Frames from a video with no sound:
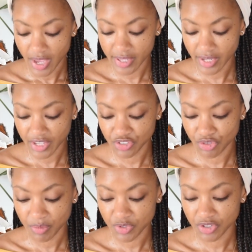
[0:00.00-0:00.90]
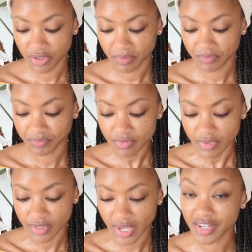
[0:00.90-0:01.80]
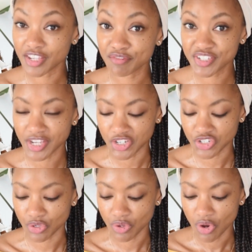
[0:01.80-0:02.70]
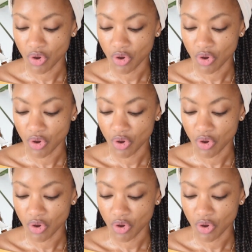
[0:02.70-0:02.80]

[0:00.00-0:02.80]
And last scripture, and an invitation,